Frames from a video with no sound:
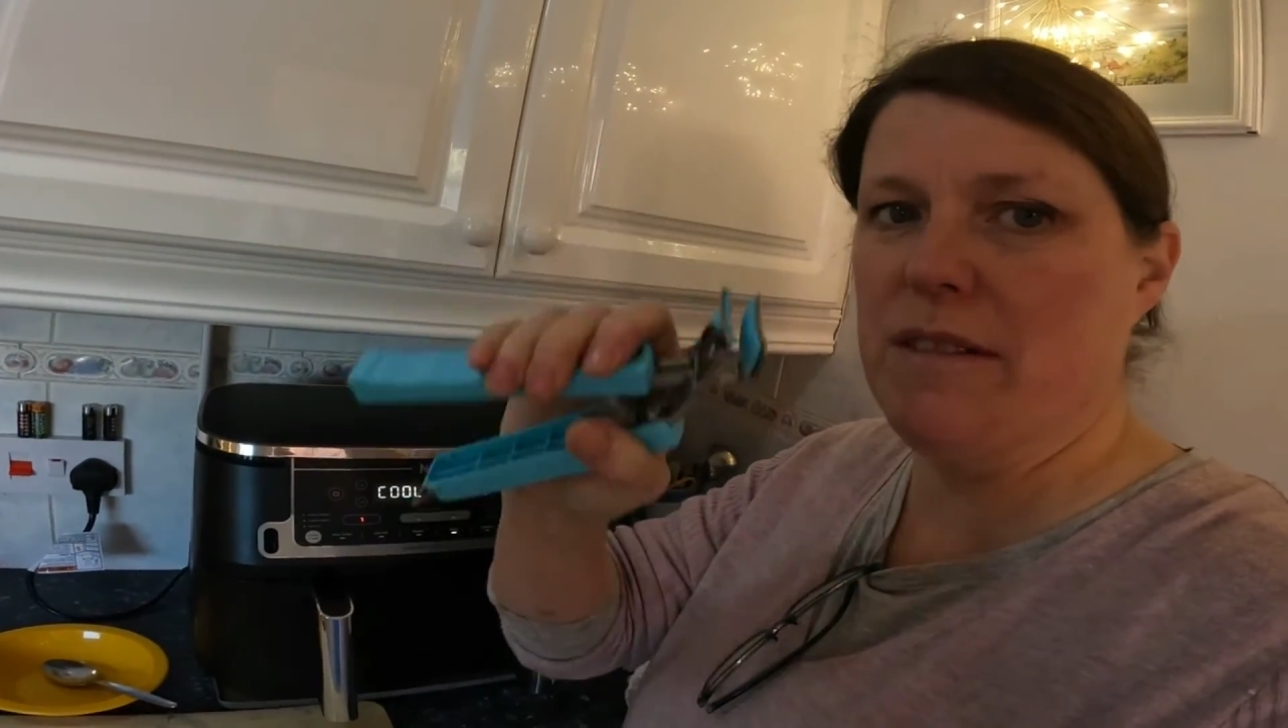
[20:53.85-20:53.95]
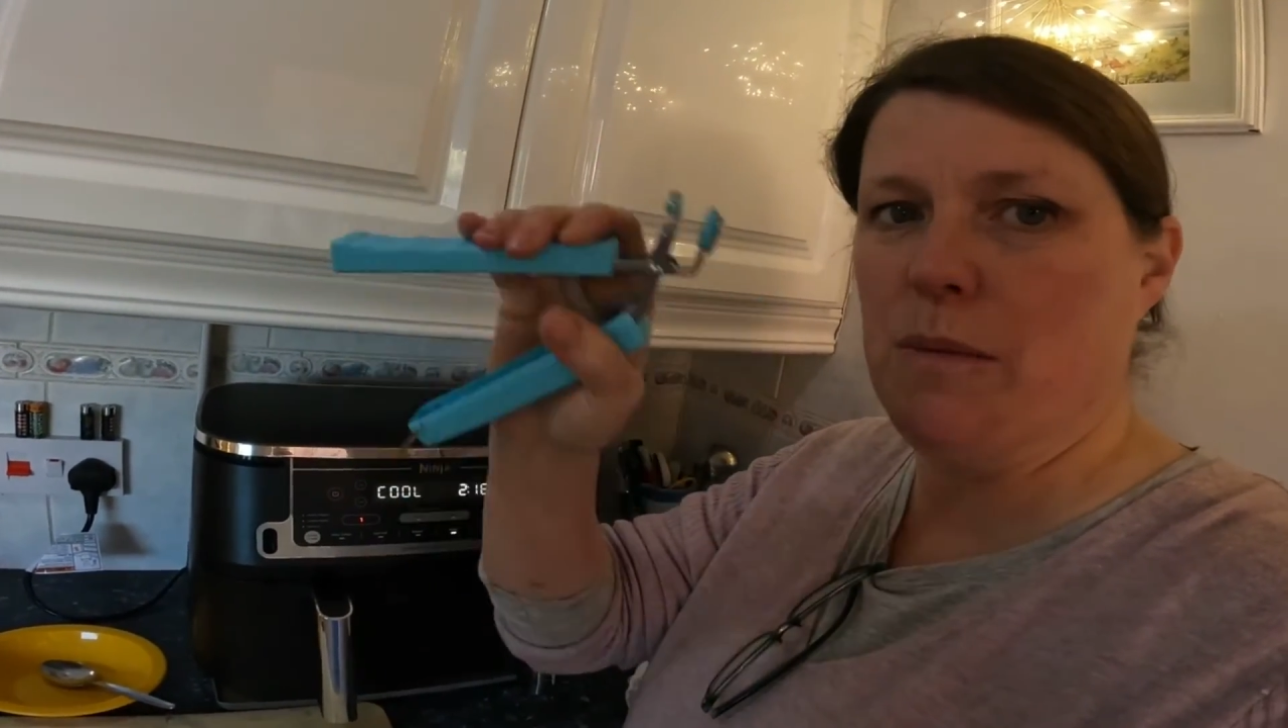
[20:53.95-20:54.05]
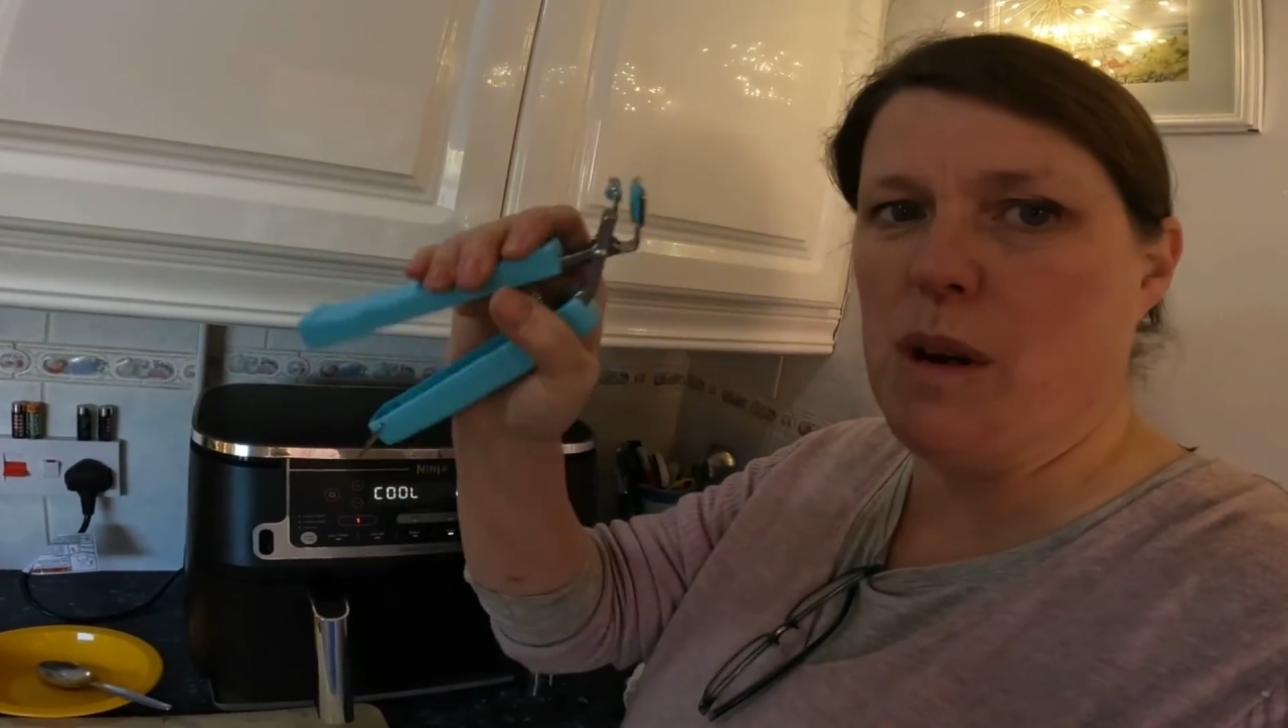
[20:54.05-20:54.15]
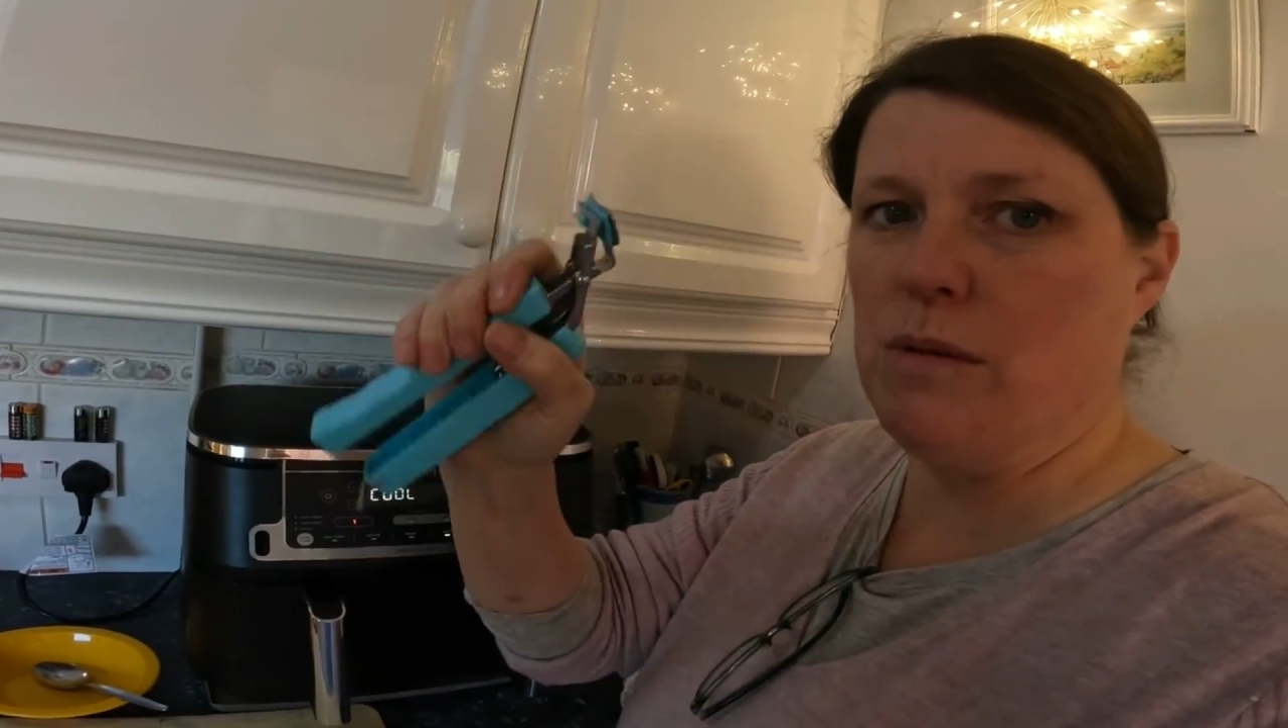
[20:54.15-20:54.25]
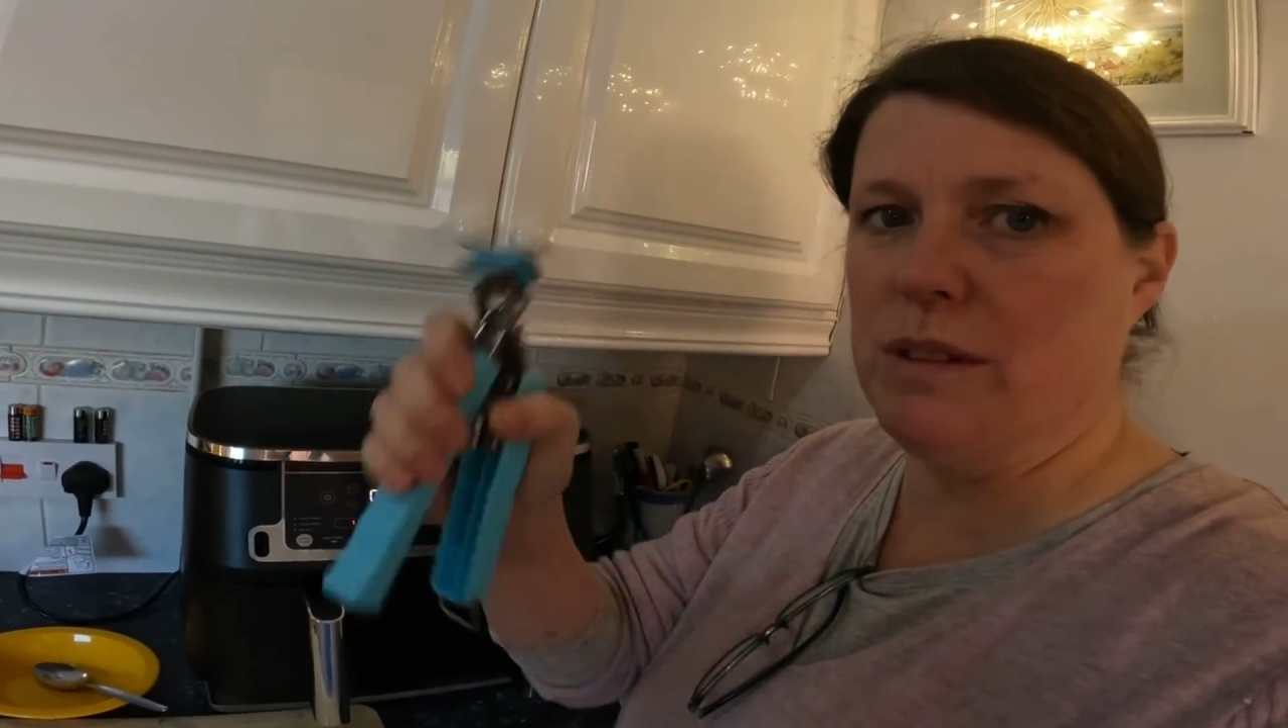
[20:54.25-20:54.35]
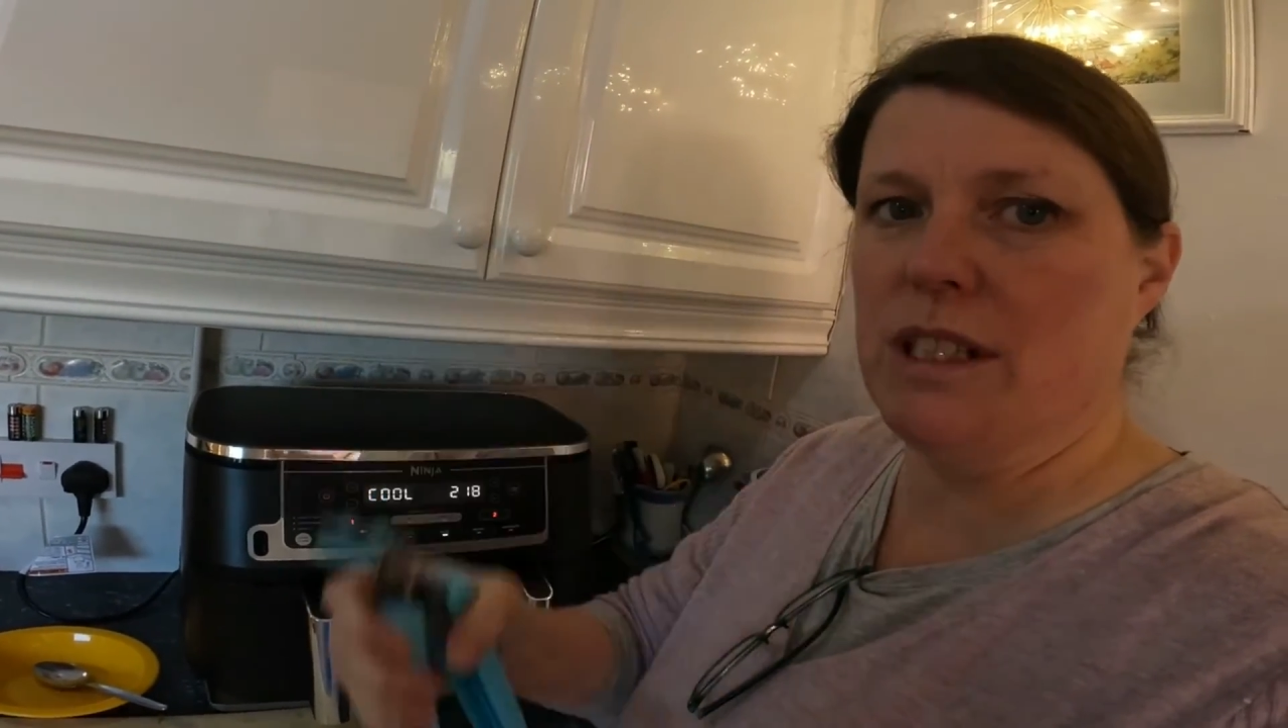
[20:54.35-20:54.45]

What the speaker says: in the world,